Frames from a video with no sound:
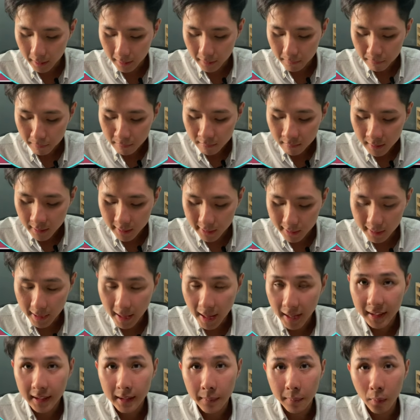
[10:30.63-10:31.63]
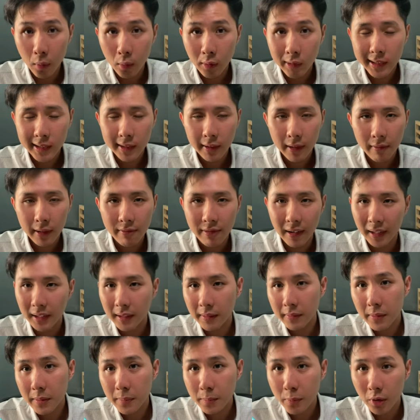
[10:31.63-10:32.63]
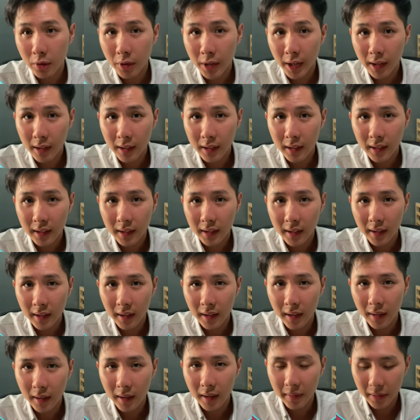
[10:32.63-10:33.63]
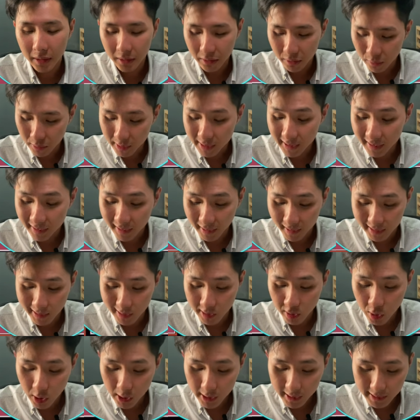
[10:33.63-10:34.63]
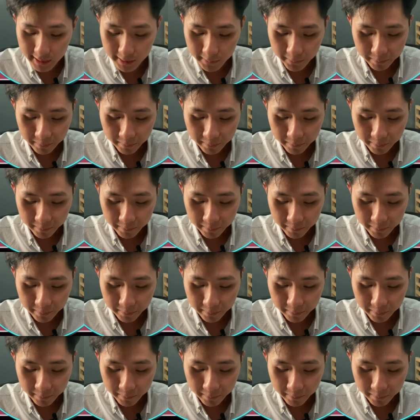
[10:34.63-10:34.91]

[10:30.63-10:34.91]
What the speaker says: select the most relevant product using the searches.